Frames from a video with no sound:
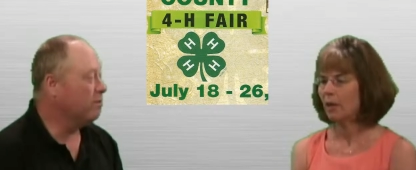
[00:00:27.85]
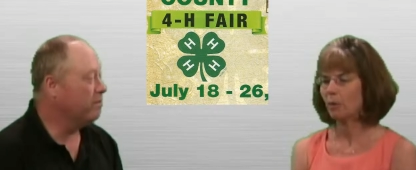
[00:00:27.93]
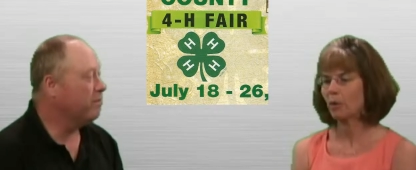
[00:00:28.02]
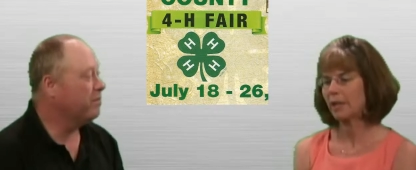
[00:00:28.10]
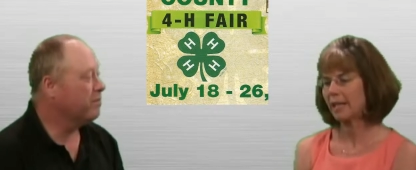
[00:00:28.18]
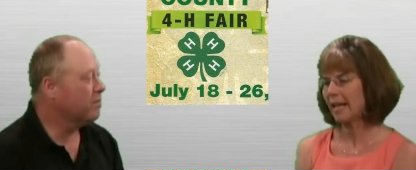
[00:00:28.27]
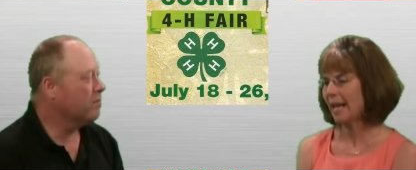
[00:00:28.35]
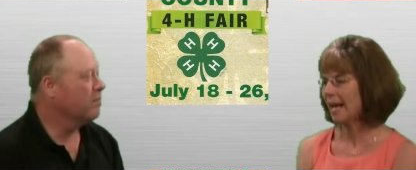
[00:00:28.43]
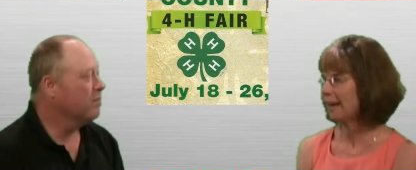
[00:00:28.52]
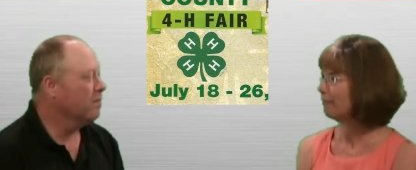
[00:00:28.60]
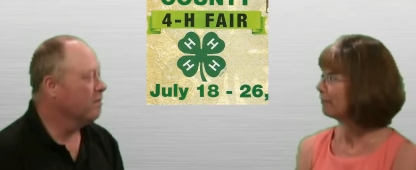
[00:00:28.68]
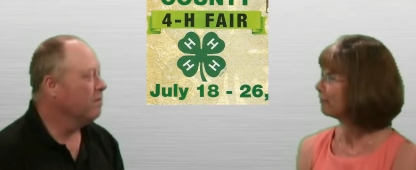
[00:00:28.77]
Speaker 1: We're going to
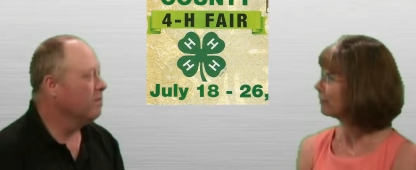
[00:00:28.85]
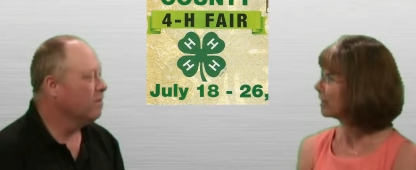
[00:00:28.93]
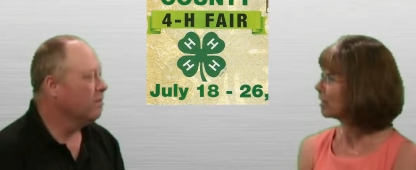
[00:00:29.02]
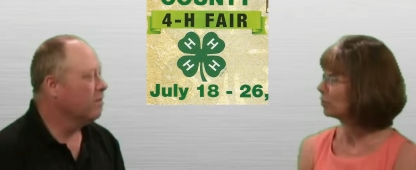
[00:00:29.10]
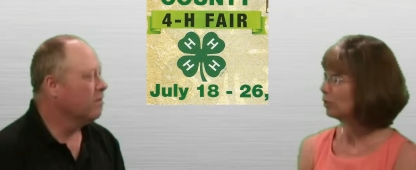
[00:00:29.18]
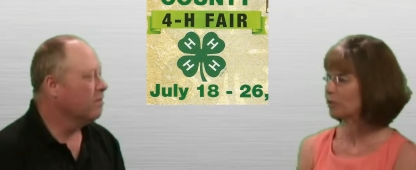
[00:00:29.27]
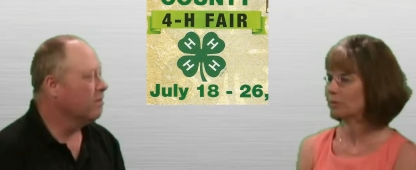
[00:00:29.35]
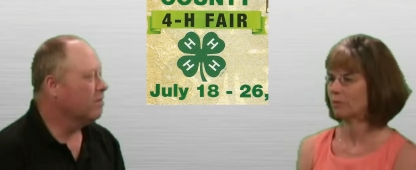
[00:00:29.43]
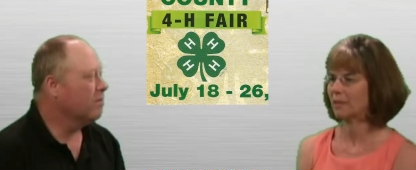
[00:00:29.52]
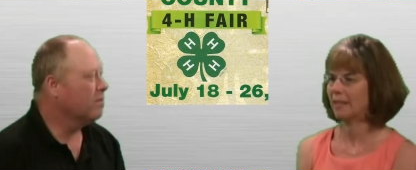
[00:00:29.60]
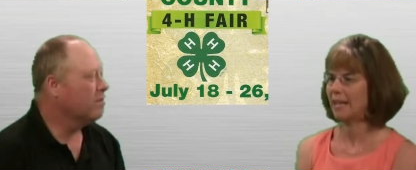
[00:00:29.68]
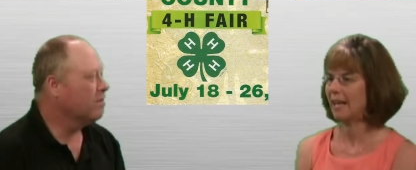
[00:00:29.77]
have floats,
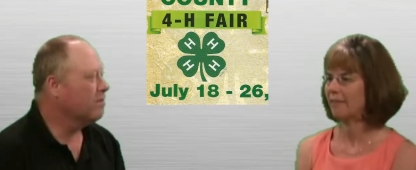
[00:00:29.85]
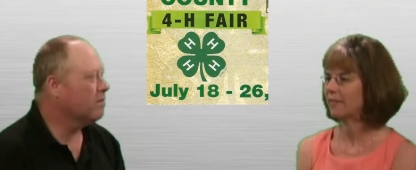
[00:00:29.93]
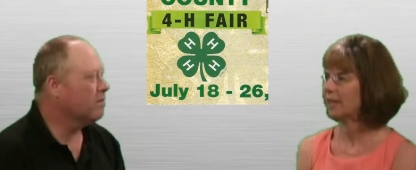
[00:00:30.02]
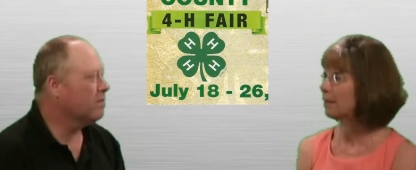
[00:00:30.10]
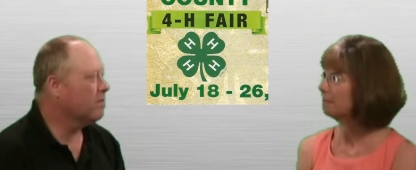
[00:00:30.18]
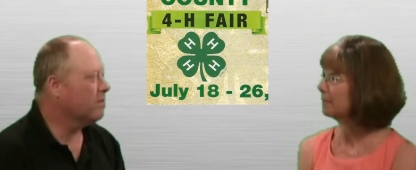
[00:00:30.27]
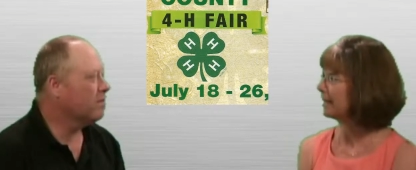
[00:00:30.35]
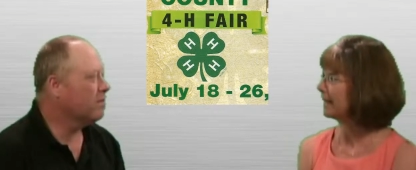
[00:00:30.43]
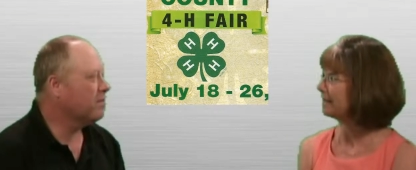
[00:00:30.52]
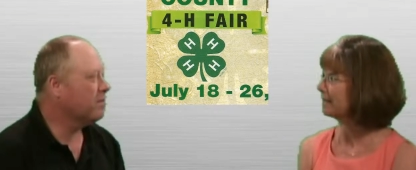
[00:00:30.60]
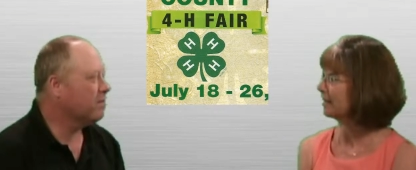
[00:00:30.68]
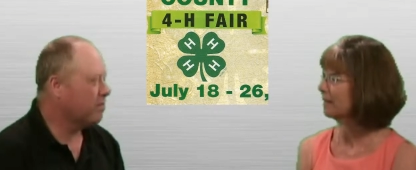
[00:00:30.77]
we're going to have
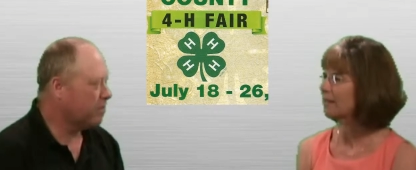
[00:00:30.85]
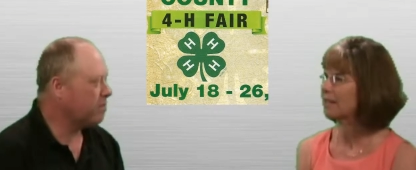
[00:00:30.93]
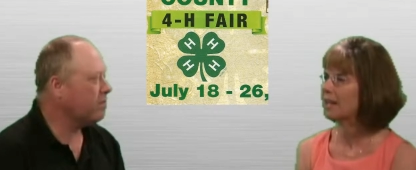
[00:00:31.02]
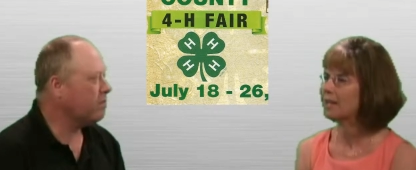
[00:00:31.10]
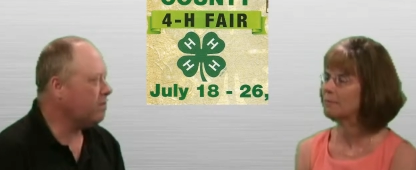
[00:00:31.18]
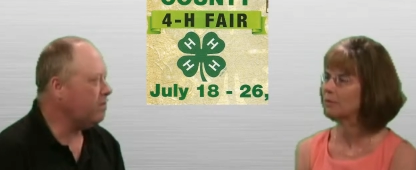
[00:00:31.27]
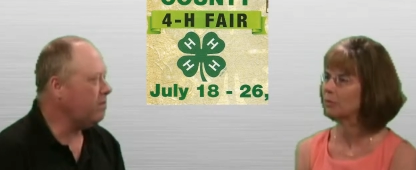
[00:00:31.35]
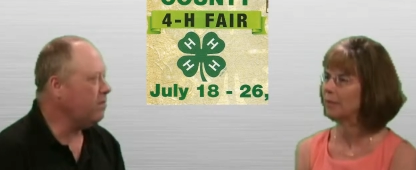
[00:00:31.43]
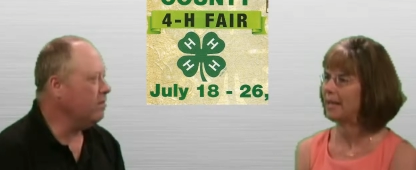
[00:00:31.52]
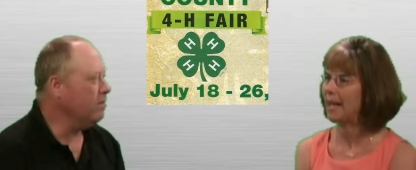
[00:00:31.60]
companies and clubs, we